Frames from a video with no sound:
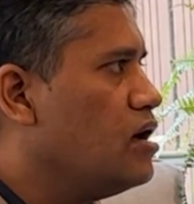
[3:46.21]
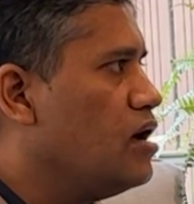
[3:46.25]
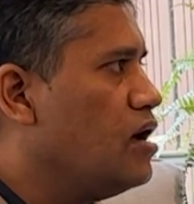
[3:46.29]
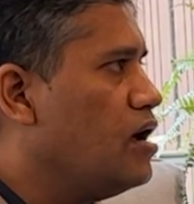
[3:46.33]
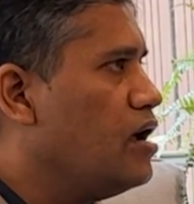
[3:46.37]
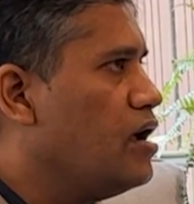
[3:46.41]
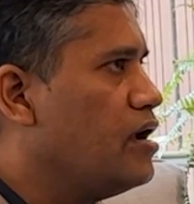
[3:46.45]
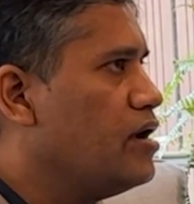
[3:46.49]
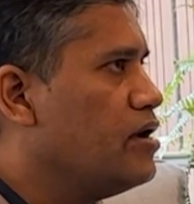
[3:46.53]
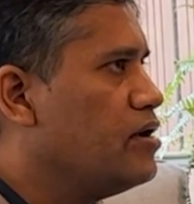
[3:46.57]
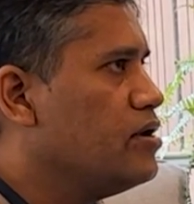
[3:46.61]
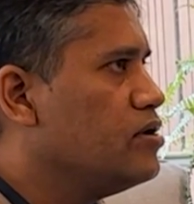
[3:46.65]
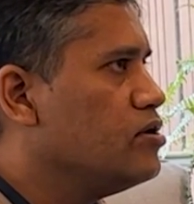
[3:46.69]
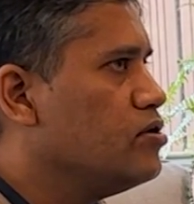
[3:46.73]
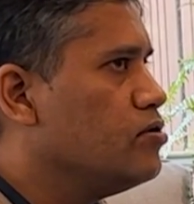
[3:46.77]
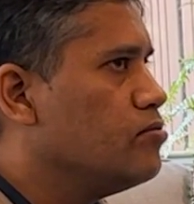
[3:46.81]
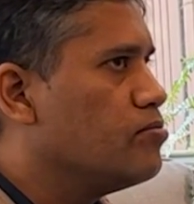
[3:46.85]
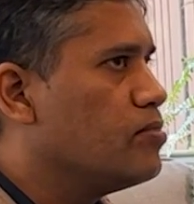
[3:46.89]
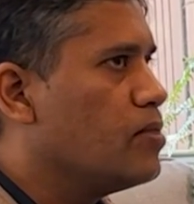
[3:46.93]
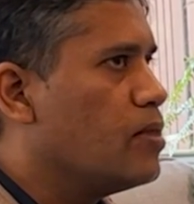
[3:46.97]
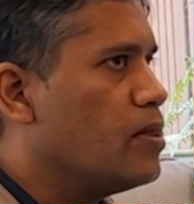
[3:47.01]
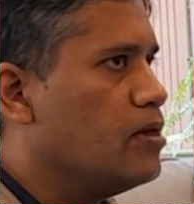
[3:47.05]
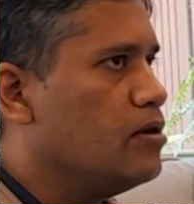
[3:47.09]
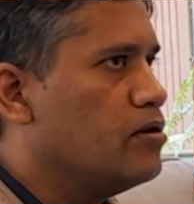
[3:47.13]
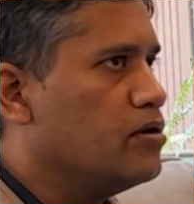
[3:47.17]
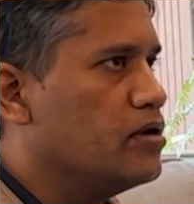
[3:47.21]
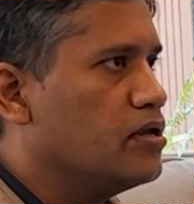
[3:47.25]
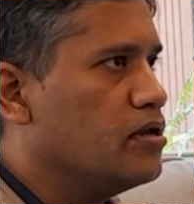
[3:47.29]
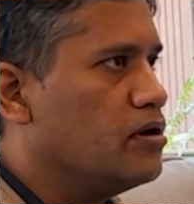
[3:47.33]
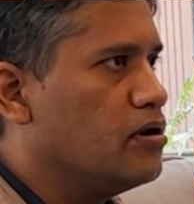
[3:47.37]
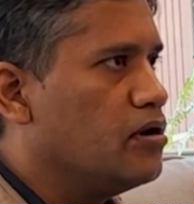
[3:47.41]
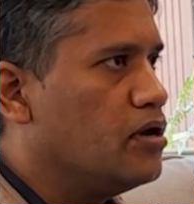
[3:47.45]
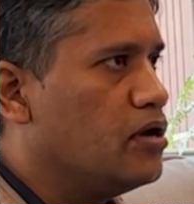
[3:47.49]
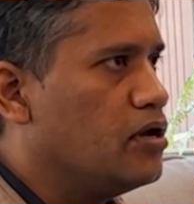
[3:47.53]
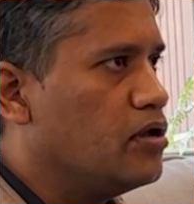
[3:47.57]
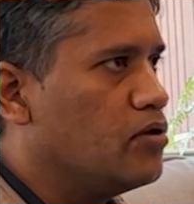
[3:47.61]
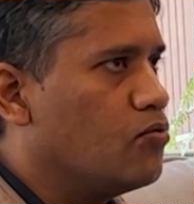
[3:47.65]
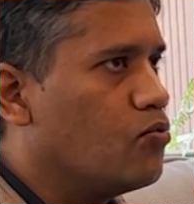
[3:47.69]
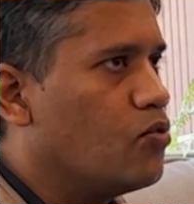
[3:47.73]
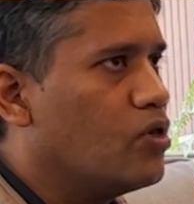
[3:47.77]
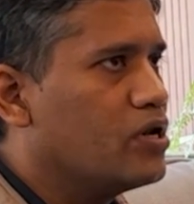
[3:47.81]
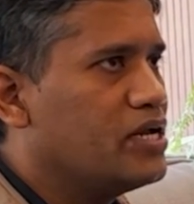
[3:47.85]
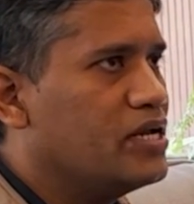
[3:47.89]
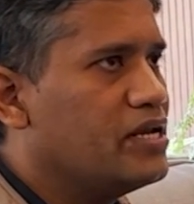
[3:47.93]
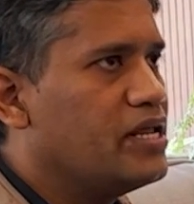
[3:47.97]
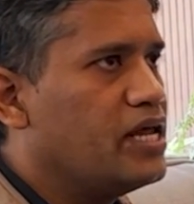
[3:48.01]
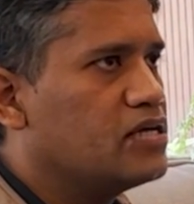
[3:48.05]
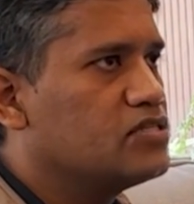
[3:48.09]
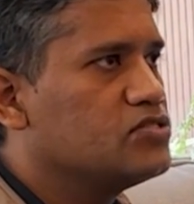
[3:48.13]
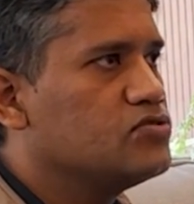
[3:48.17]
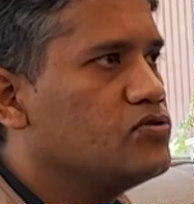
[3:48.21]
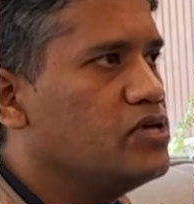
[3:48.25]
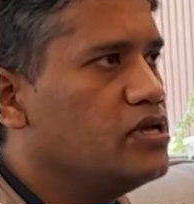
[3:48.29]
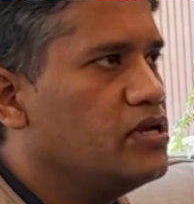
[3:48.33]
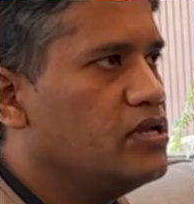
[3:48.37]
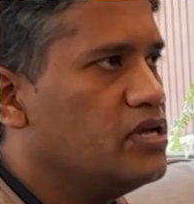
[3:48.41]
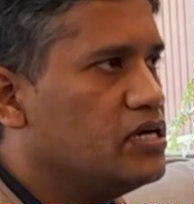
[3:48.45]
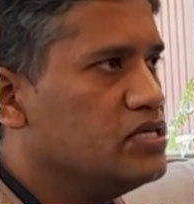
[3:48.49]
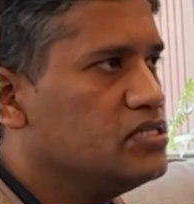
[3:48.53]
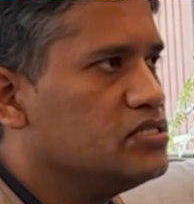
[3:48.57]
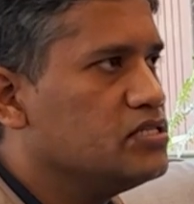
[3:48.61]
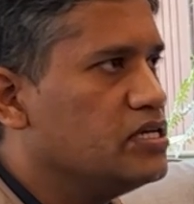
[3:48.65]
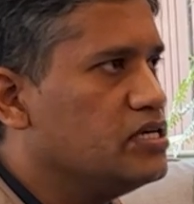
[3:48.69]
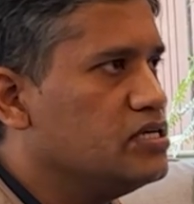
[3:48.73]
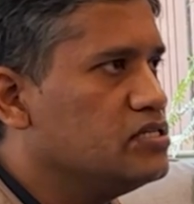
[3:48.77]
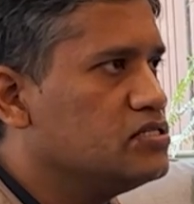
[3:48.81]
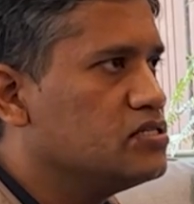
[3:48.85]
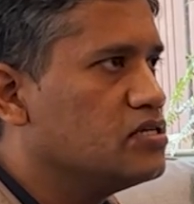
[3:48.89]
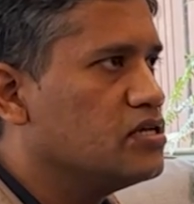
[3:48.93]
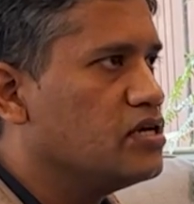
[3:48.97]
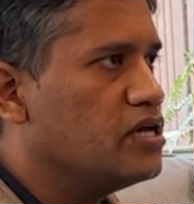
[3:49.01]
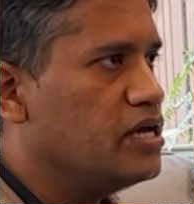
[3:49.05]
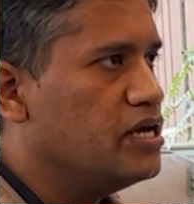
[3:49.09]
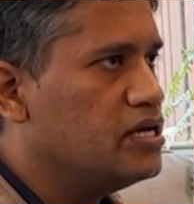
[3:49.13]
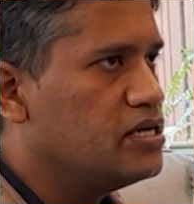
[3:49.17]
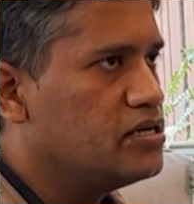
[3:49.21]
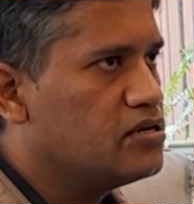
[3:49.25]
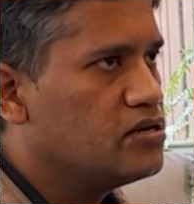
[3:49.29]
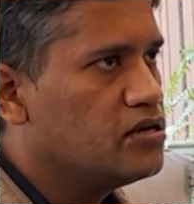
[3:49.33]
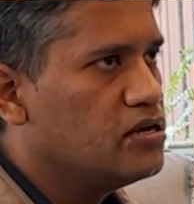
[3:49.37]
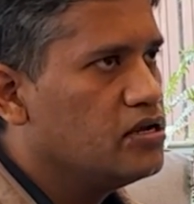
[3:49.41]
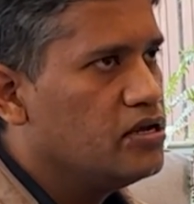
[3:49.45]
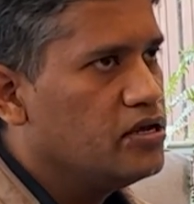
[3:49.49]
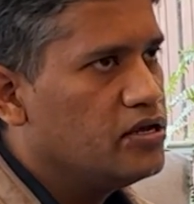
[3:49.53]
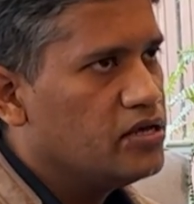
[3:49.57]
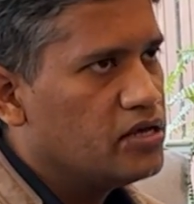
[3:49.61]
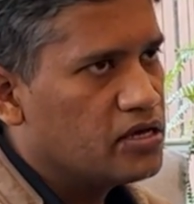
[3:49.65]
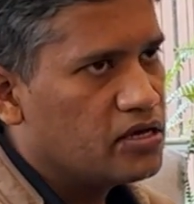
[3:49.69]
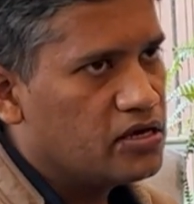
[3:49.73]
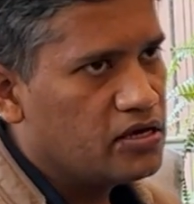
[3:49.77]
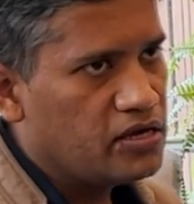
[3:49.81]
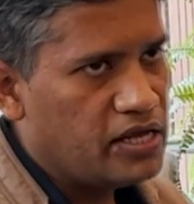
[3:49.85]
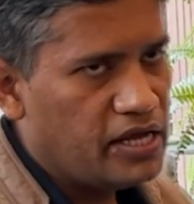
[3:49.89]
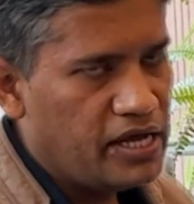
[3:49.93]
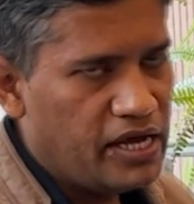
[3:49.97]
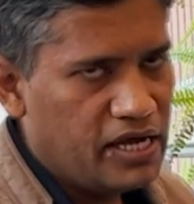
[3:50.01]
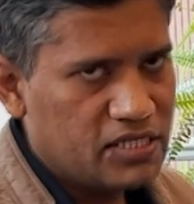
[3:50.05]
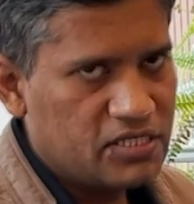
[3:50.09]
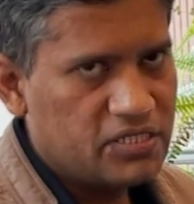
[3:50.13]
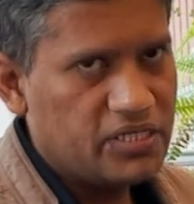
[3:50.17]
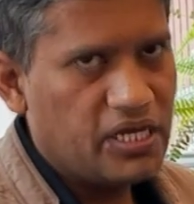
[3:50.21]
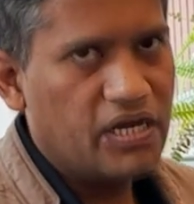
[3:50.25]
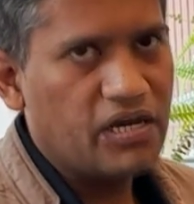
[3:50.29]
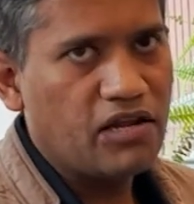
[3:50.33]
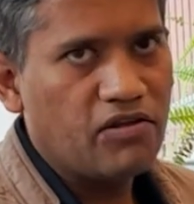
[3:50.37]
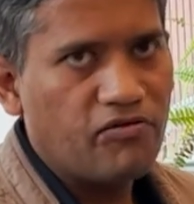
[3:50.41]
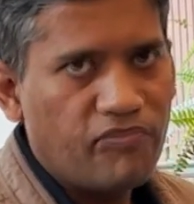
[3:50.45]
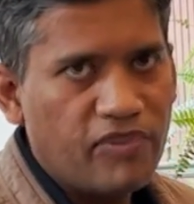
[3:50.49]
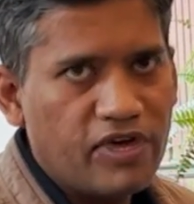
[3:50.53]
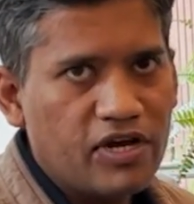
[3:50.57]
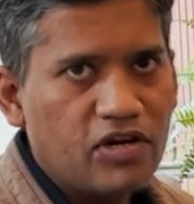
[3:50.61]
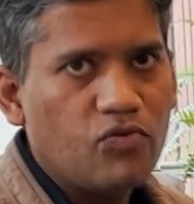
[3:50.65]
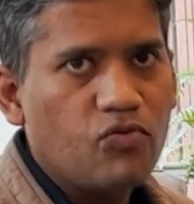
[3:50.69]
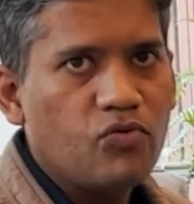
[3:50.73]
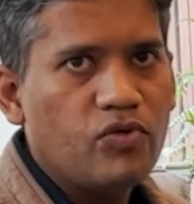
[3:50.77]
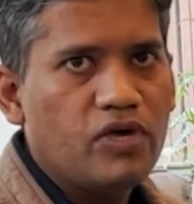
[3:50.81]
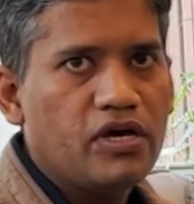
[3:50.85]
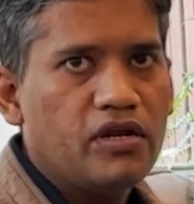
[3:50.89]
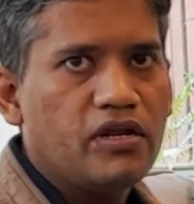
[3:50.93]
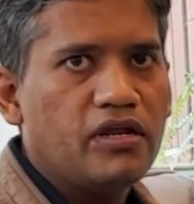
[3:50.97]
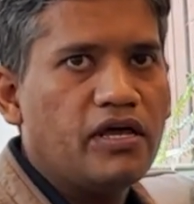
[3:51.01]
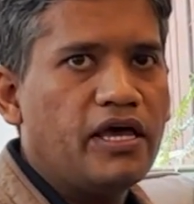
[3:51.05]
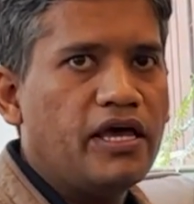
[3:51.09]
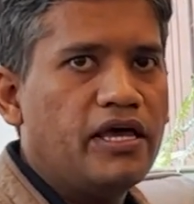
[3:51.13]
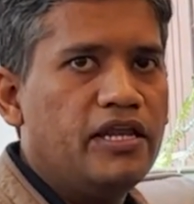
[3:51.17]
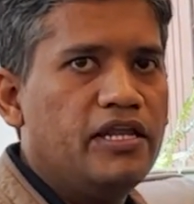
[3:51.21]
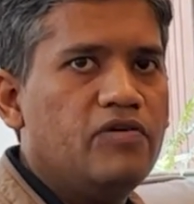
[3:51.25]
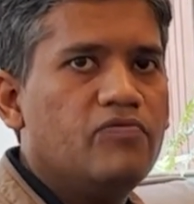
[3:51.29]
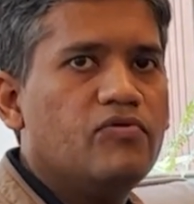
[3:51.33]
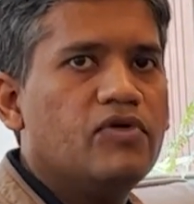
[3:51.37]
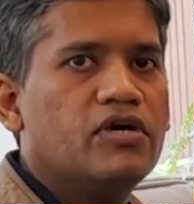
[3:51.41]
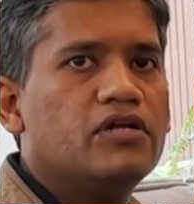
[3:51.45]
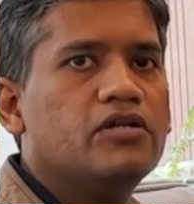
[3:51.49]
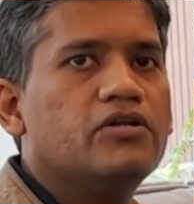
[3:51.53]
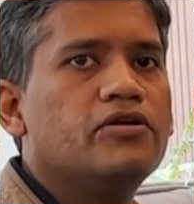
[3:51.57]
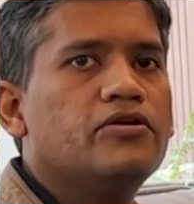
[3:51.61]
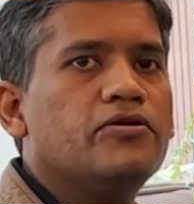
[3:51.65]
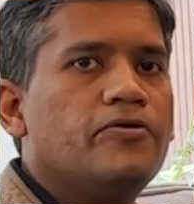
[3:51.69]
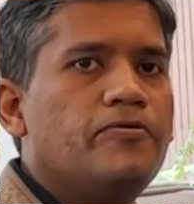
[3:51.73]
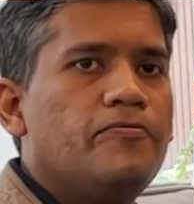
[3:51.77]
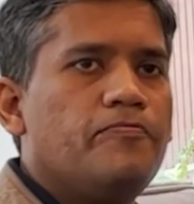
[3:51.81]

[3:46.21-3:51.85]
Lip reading: And what it actually does is it creates that effect where anyone,